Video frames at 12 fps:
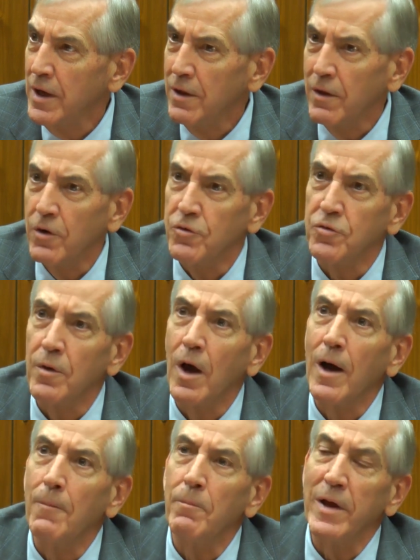there's
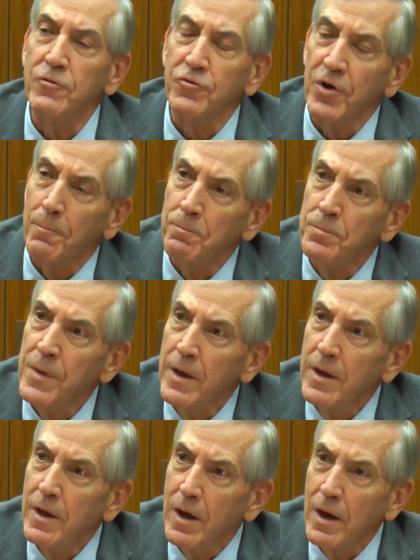been some
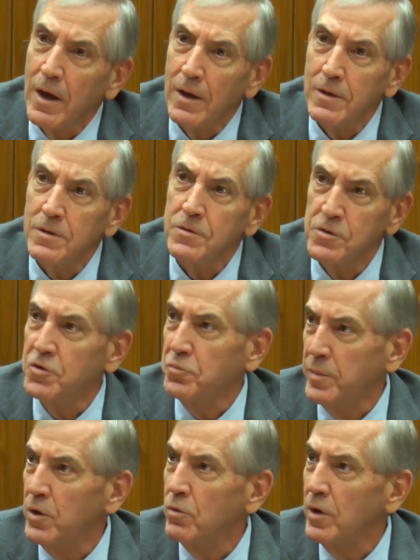
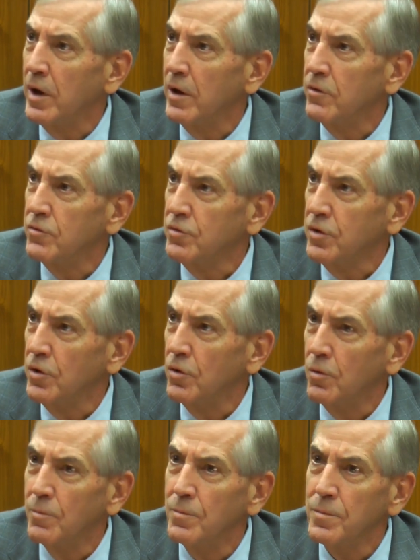dispute as
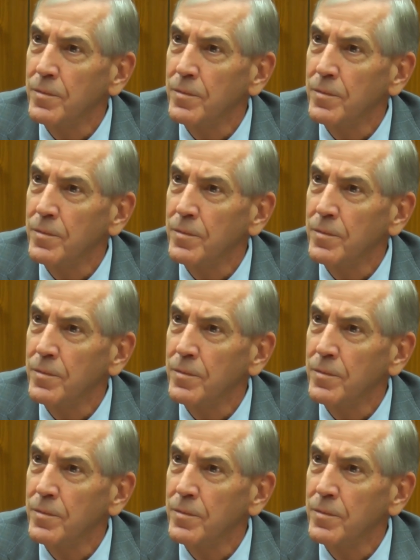to,